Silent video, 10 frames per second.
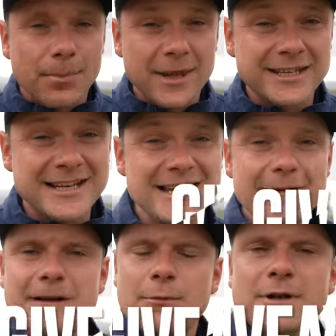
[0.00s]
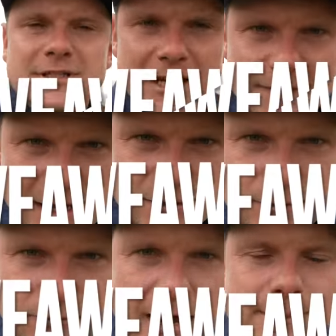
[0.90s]
But you're going to definitely want to hit that
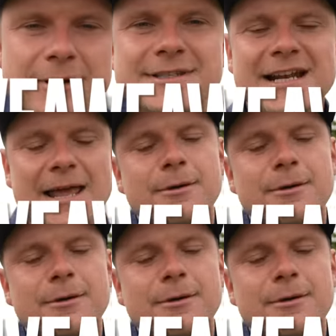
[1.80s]
subscribe button today